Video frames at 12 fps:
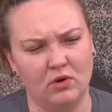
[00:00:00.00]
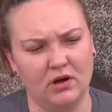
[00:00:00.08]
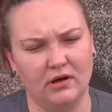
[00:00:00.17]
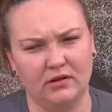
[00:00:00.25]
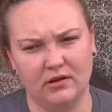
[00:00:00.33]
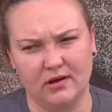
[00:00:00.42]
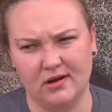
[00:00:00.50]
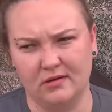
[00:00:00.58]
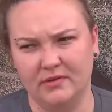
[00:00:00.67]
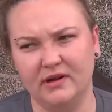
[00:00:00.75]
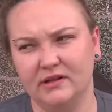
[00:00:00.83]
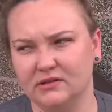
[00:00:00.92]
Neighbor
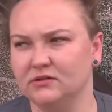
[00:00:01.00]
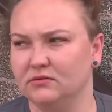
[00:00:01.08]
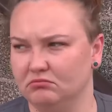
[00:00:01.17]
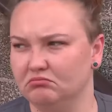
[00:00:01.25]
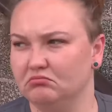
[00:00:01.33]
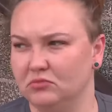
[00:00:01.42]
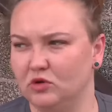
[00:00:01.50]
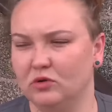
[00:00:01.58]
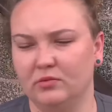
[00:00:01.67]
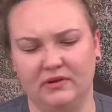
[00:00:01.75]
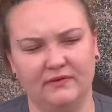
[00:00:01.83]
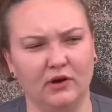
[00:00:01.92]
Ashley Hanneman says
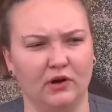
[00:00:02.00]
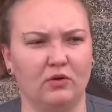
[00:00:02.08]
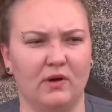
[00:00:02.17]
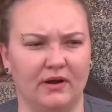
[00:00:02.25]
she woke up